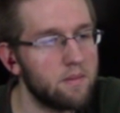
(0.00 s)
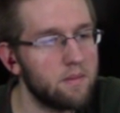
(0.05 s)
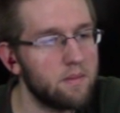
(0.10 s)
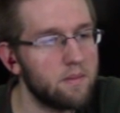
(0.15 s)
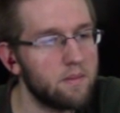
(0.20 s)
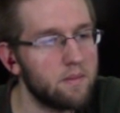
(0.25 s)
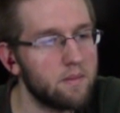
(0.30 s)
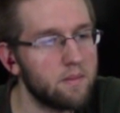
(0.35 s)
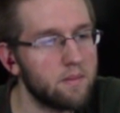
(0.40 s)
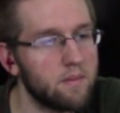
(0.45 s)

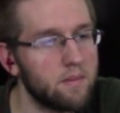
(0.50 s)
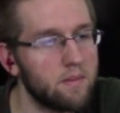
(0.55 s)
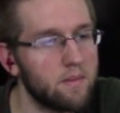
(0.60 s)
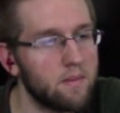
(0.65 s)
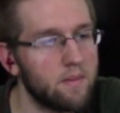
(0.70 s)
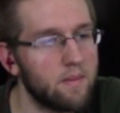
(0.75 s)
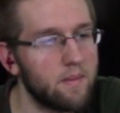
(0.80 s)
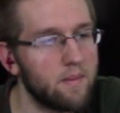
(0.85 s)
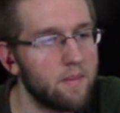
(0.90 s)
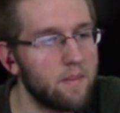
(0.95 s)

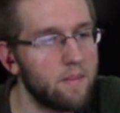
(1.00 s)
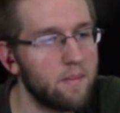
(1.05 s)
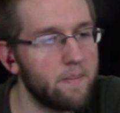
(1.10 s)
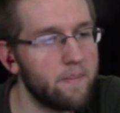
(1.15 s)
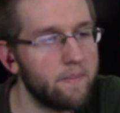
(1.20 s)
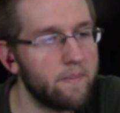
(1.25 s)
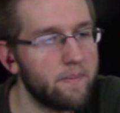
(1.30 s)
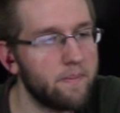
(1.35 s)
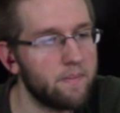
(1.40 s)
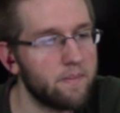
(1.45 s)

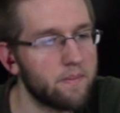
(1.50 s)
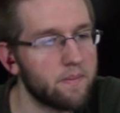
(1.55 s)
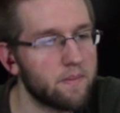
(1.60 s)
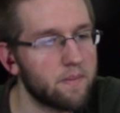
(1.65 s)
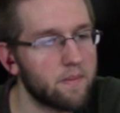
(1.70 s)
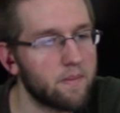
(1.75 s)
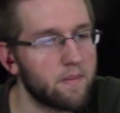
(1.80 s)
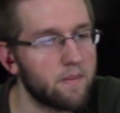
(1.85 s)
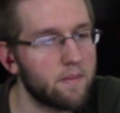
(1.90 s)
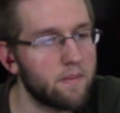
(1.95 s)

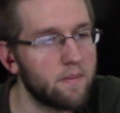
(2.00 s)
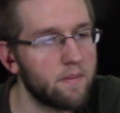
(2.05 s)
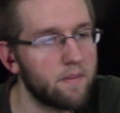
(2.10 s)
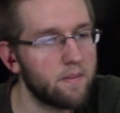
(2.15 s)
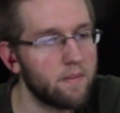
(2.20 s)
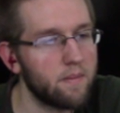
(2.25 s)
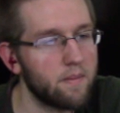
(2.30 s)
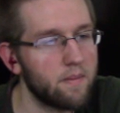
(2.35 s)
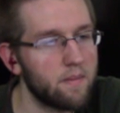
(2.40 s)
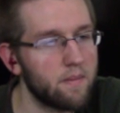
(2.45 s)

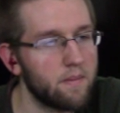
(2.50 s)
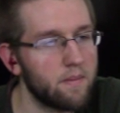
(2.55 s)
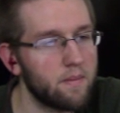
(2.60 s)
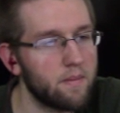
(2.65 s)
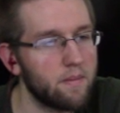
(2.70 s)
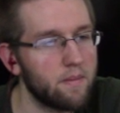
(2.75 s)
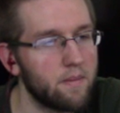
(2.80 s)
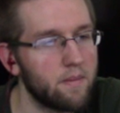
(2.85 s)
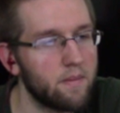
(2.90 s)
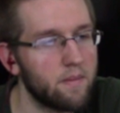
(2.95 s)

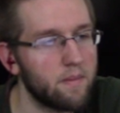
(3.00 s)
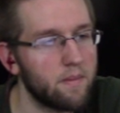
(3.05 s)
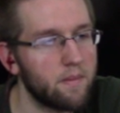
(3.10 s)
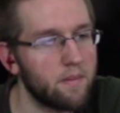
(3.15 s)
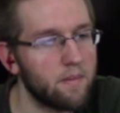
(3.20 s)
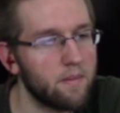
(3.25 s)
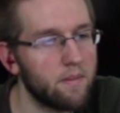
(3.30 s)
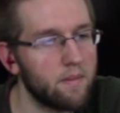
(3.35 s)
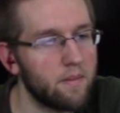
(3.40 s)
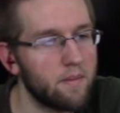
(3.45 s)

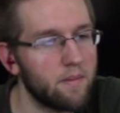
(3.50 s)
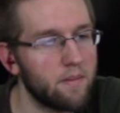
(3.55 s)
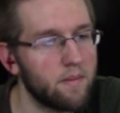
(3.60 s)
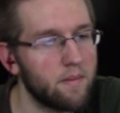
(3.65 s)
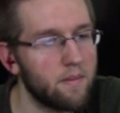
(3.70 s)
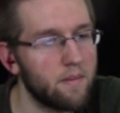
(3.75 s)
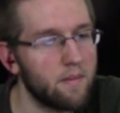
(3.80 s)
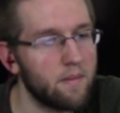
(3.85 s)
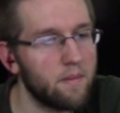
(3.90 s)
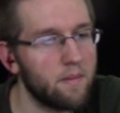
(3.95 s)

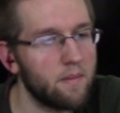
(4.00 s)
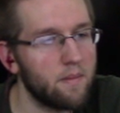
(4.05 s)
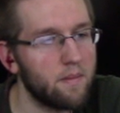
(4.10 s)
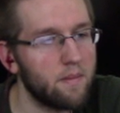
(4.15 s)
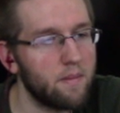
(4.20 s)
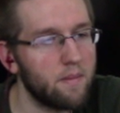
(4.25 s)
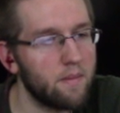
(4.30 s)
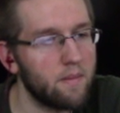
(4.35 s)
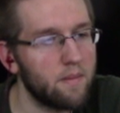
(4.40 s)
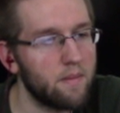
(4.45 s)

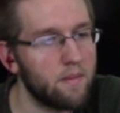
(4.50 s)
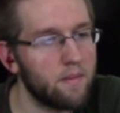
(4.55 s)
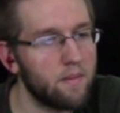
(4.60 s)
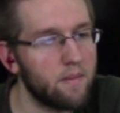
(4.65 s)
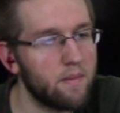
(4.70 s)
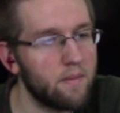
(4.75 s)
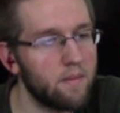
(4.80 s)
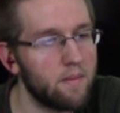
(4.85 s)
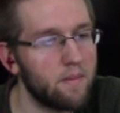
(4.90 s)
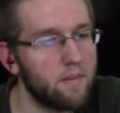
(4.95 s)

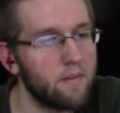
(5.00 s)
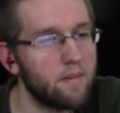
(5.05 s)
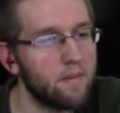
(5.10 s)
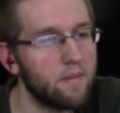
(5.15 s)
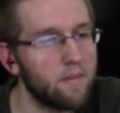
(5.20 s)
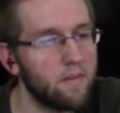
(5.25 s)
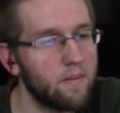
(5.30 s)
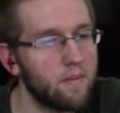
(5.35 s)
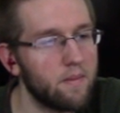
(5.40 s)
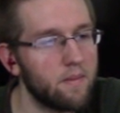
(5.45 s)

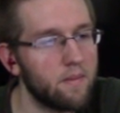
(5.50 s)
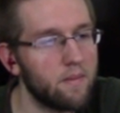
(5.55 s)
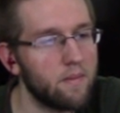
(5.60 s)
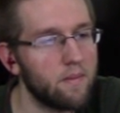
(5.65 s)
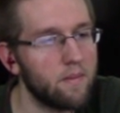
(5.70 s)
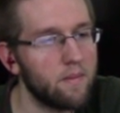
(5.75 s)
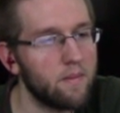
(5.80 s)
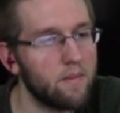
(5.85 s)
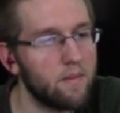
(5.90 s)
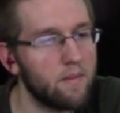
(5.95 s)

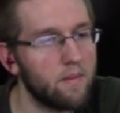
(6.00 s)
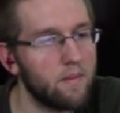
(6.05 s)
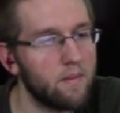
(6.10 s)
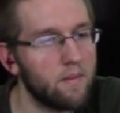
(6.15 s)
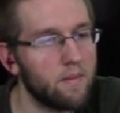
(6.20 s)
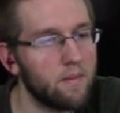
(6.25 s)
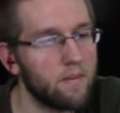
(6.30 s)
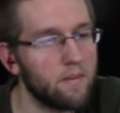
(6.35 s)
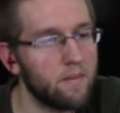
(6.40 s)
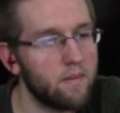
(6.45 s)

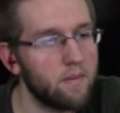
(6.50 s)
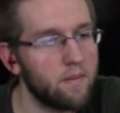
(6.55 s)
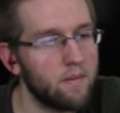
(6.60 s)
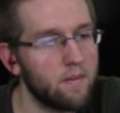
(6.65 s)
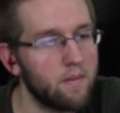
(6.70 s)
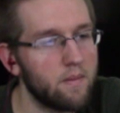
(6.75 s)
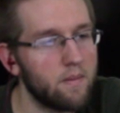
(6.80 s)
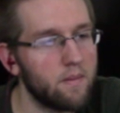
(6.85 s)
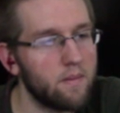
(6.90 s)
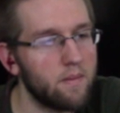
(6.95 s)

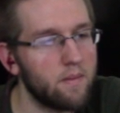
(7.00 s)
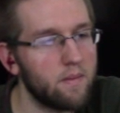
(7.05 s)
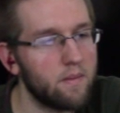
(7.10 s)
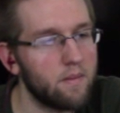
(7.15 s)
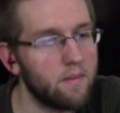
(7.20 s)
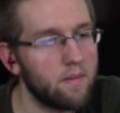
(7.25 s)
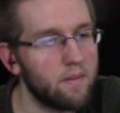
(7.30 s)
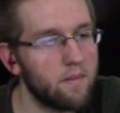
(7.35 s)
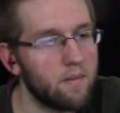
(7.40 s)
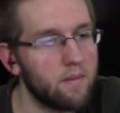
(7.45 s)

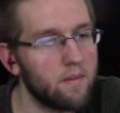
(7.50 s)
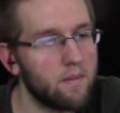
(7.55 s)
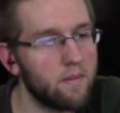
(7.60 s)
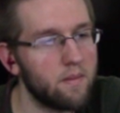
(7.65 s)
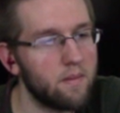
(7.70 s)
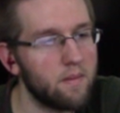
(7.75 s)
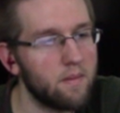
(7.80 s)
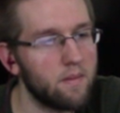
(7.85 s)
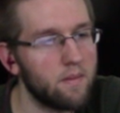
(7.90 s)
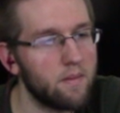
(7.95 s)
(not speaking)